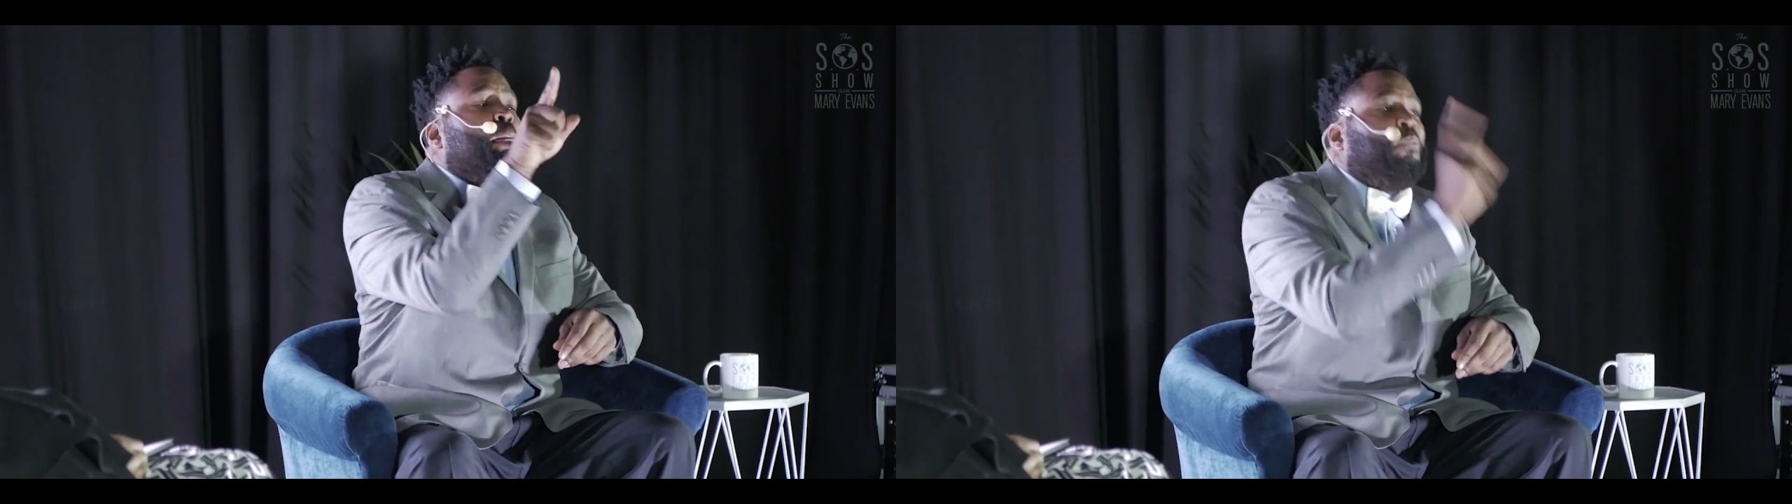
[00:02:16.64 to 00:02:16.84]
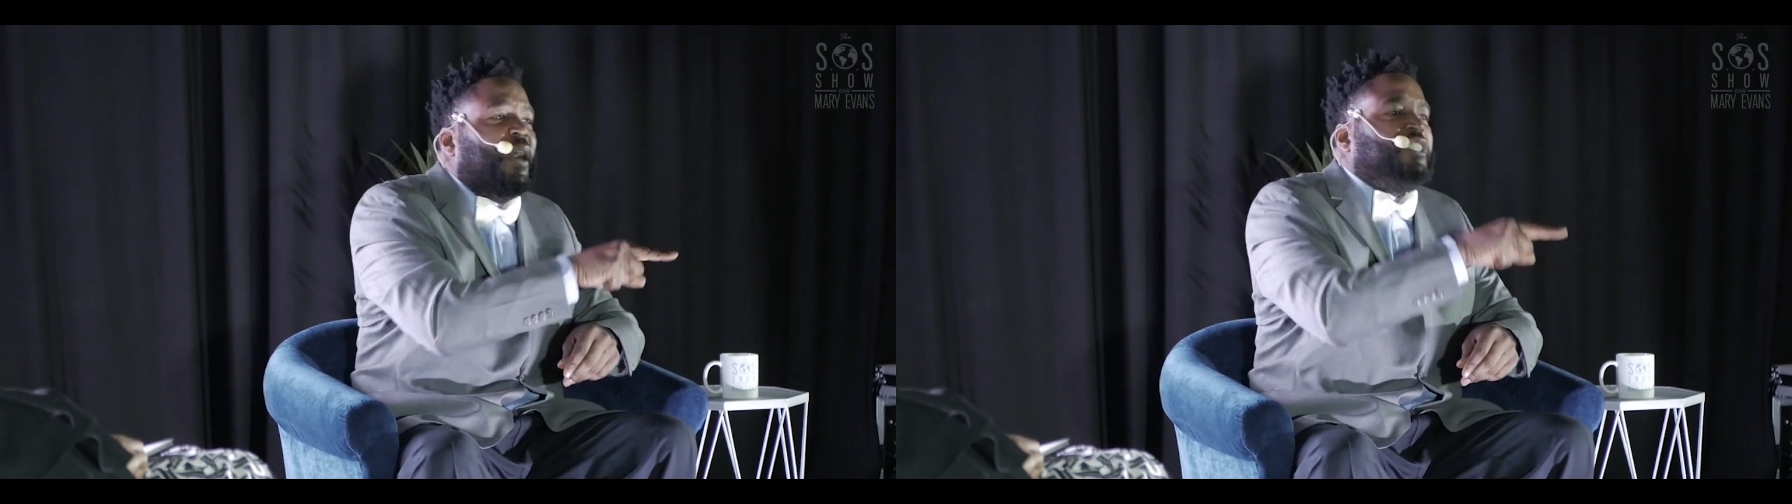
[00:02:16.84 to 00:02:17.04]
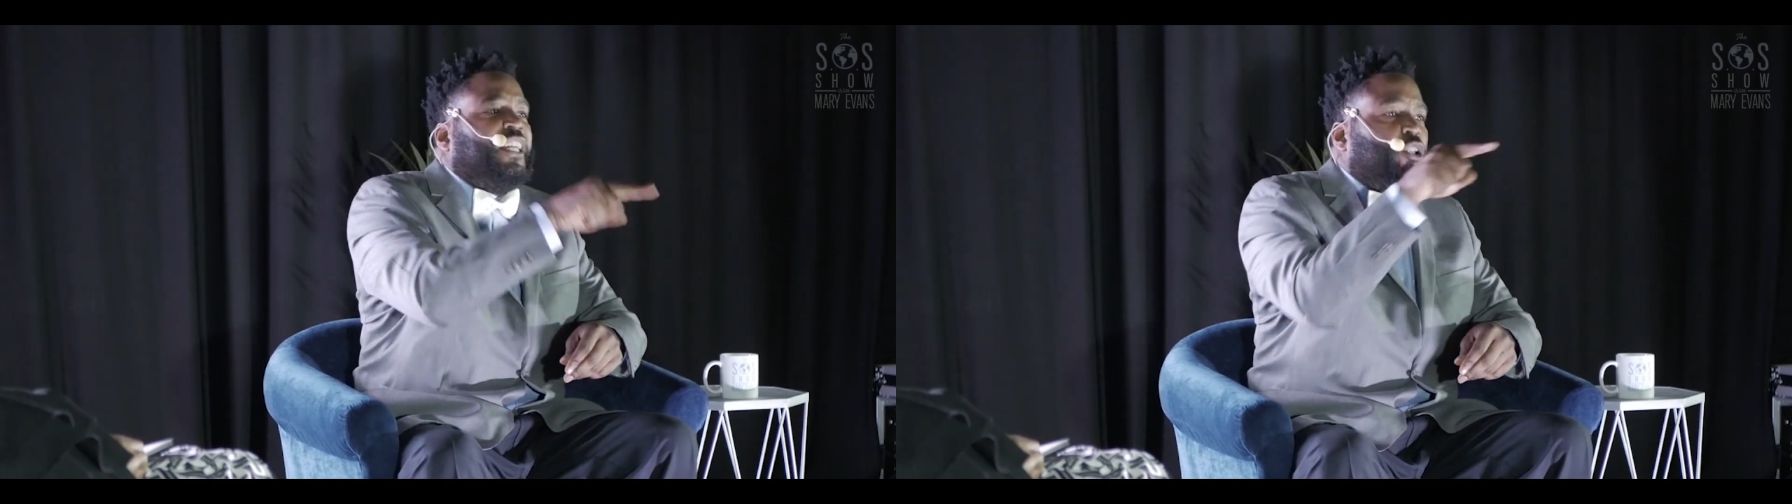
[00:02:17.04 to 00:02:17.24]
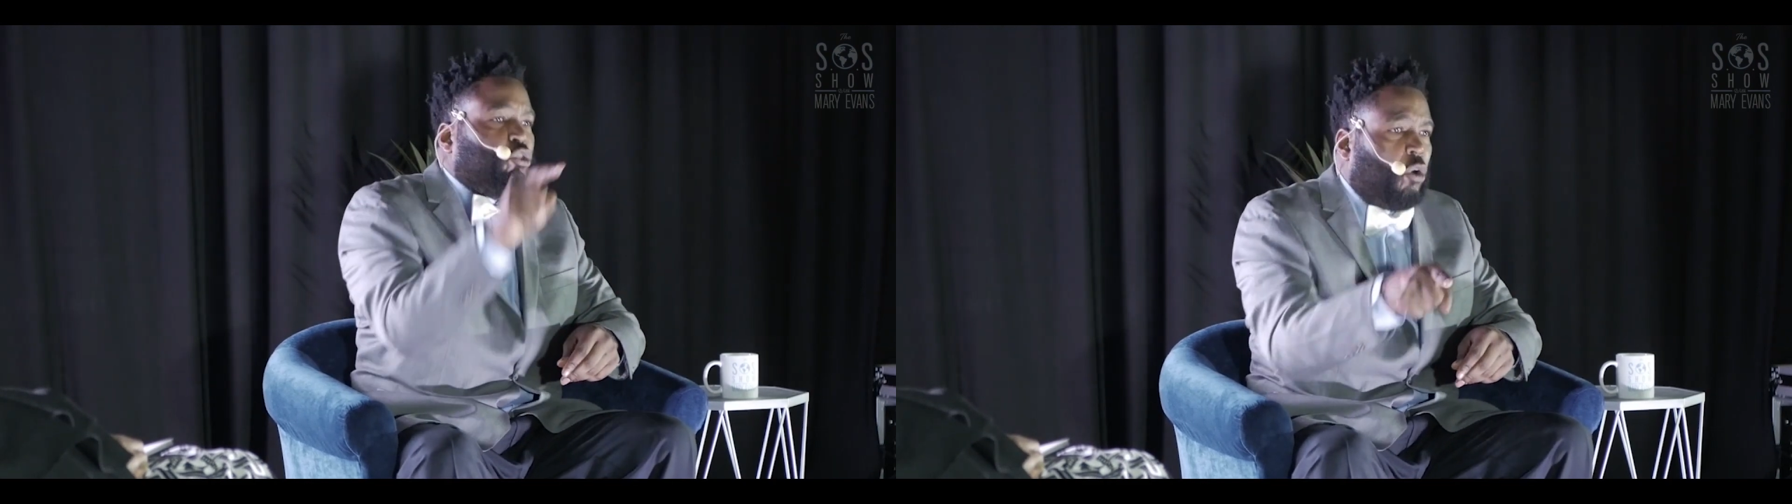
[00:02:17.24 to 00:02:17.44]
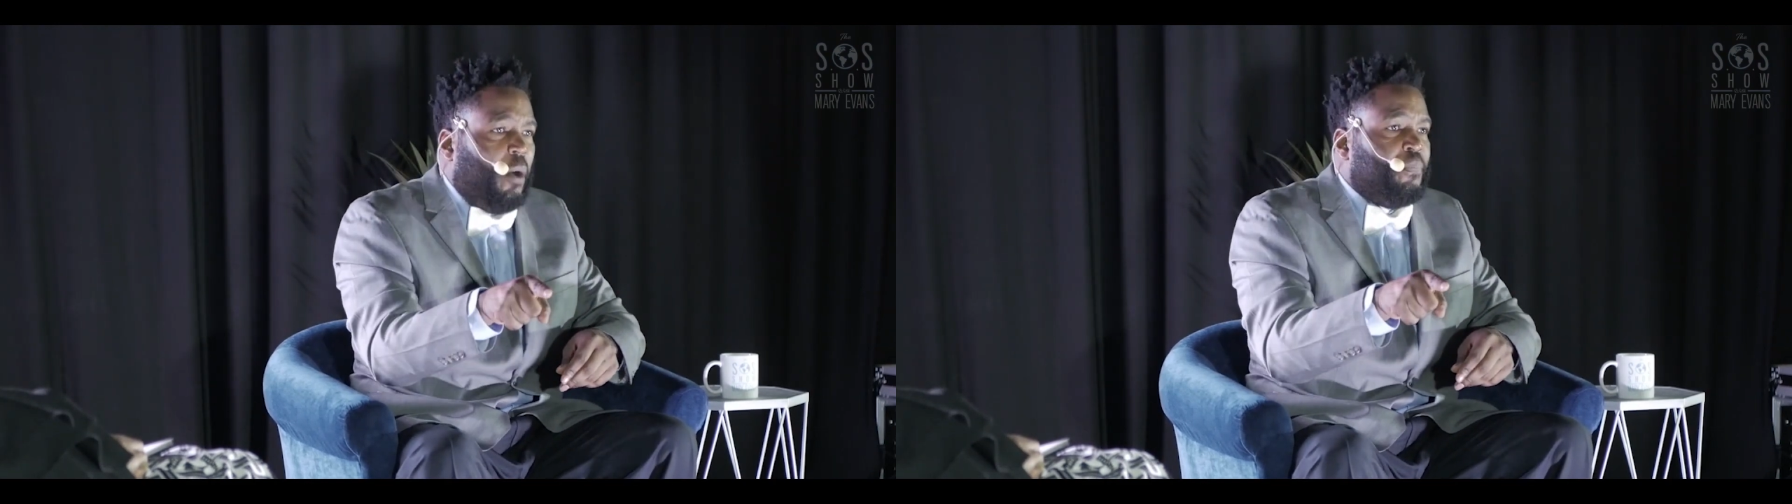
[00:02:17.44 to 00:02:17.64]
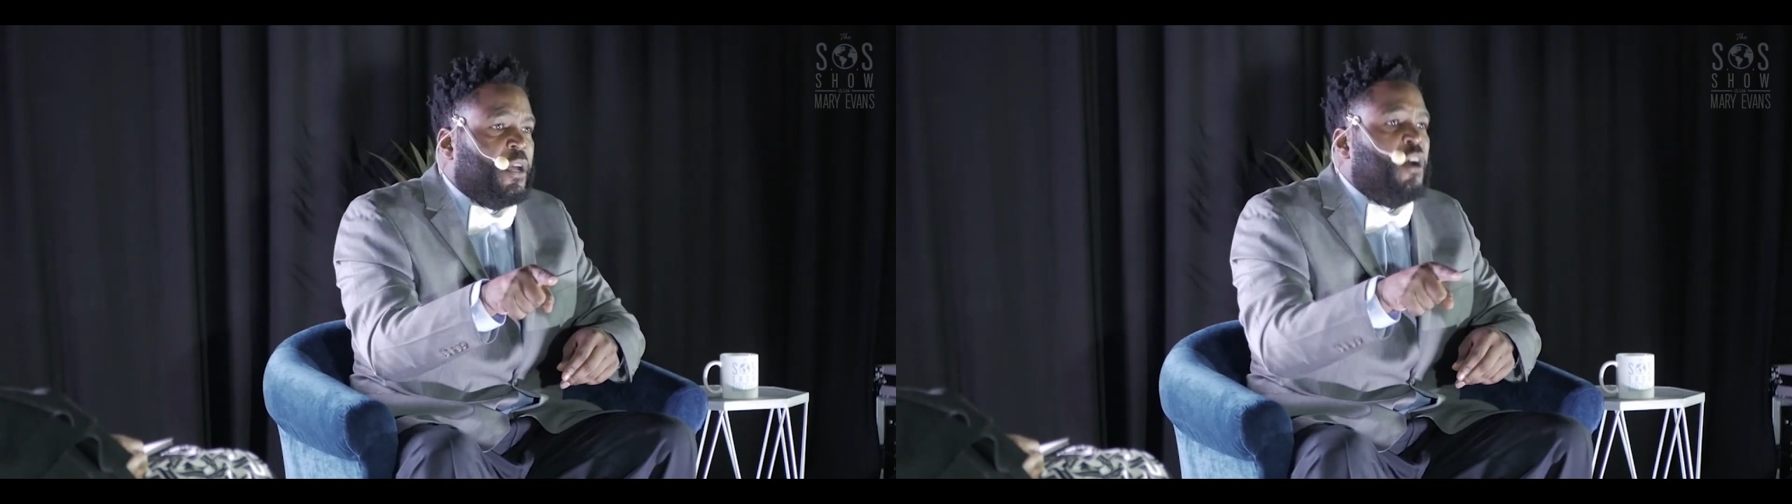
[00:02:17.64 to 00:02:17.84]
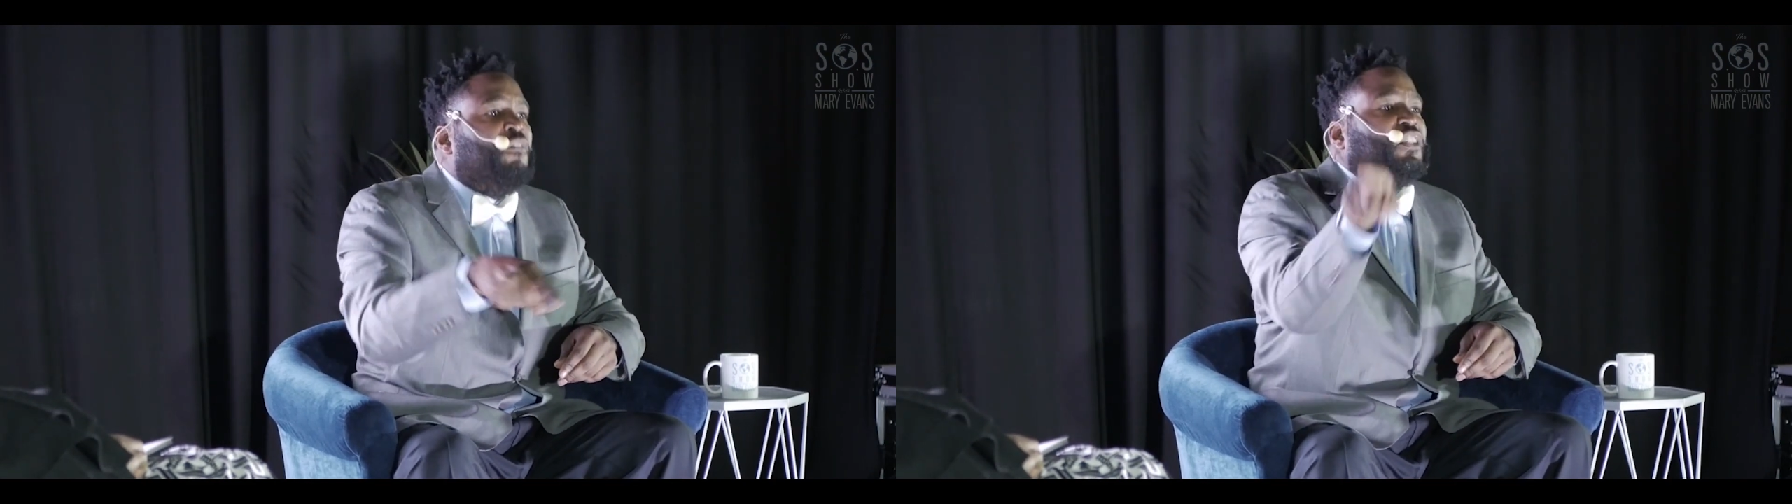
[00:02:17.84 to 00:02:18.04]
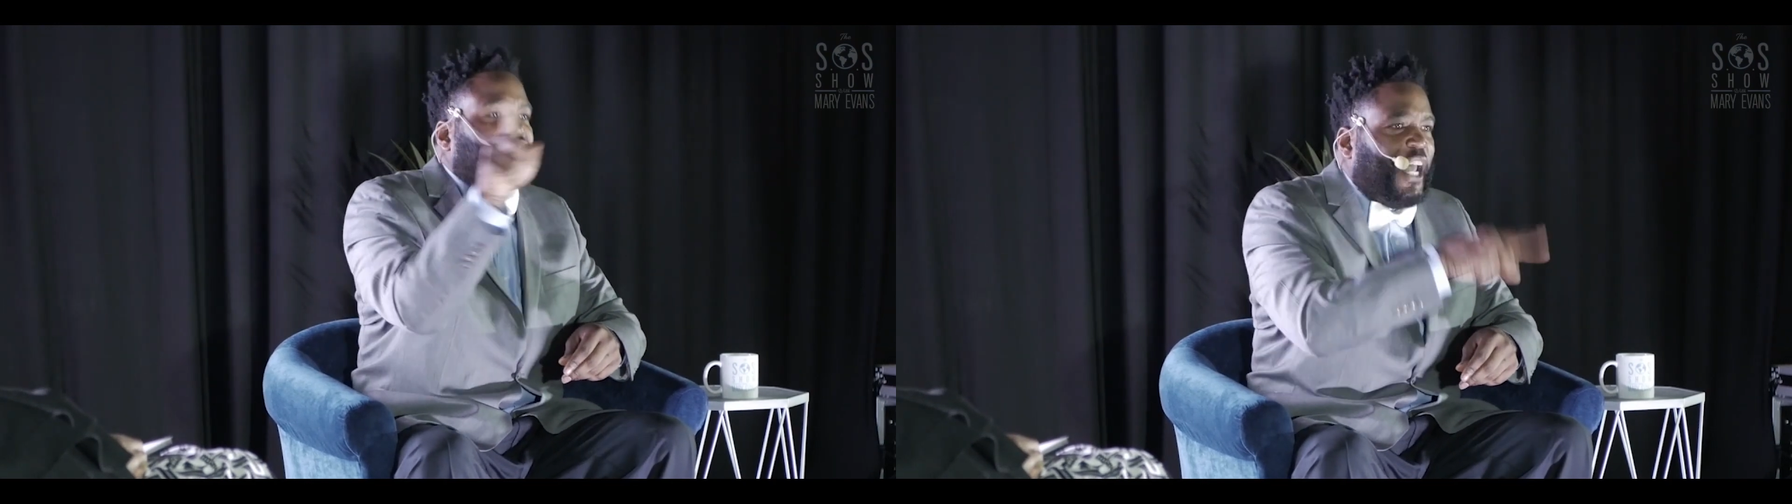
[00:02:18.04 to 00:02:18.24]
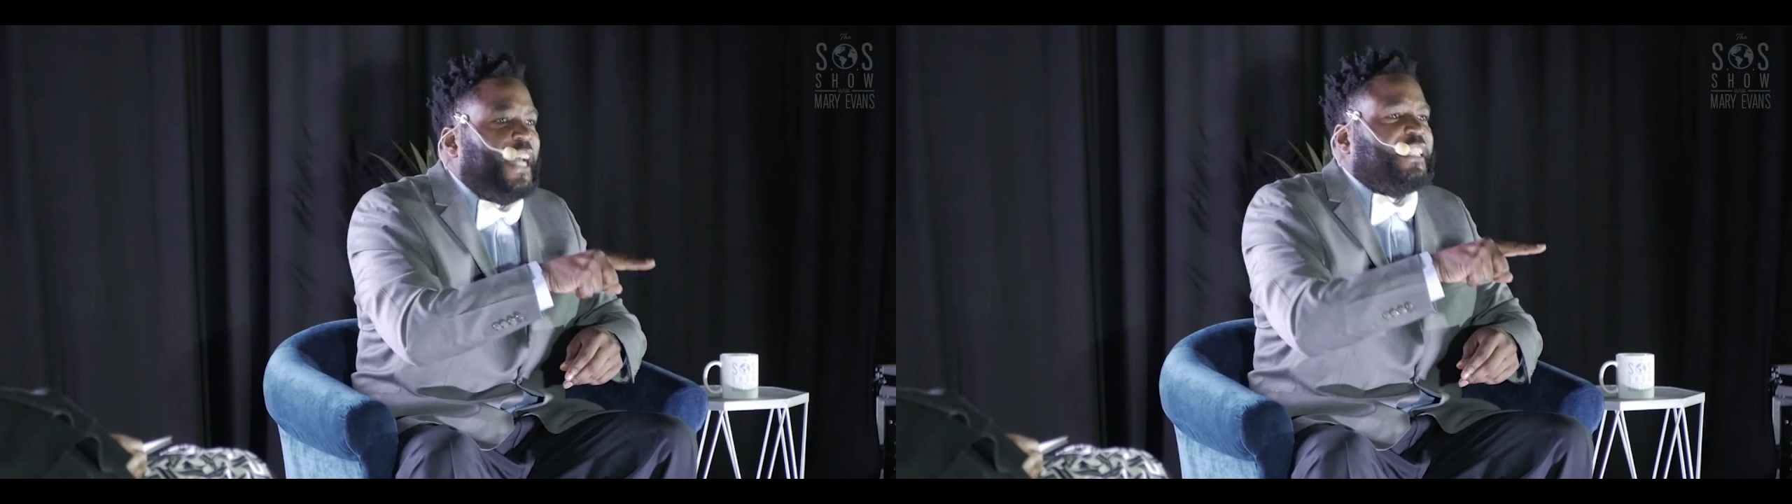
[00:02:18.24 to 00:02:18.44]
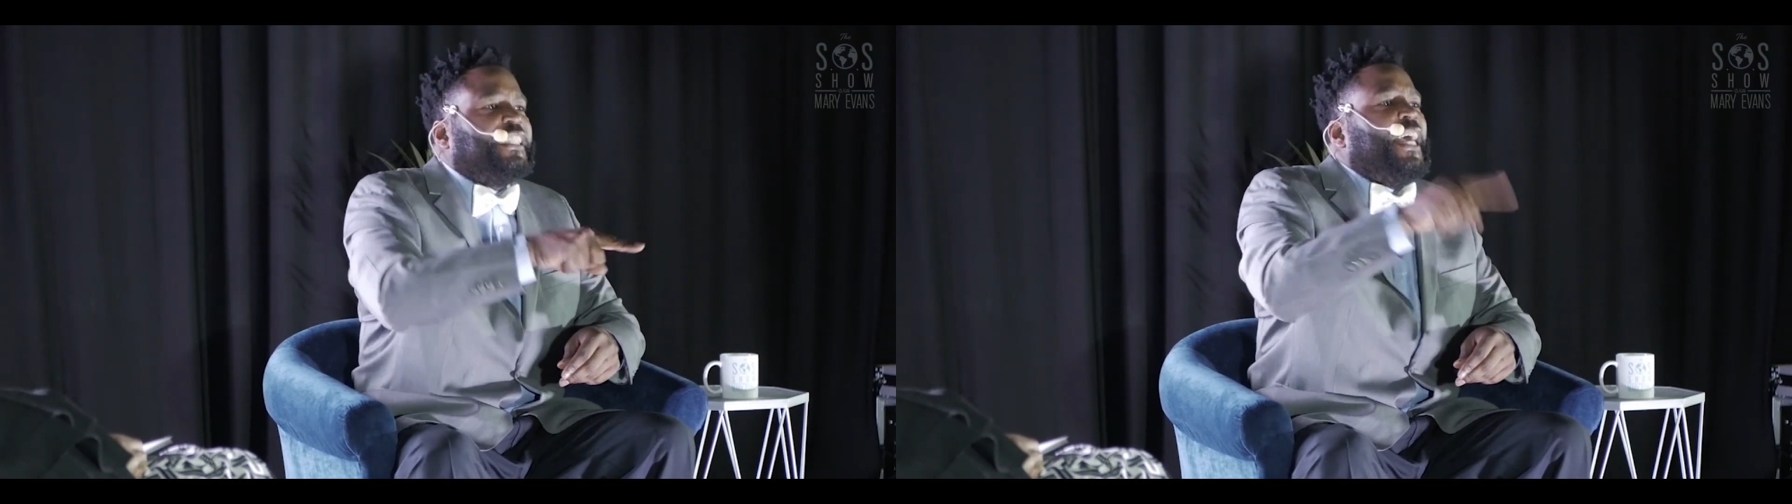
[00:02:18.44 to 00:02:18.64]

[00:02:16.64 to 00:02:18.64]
President Trump for changes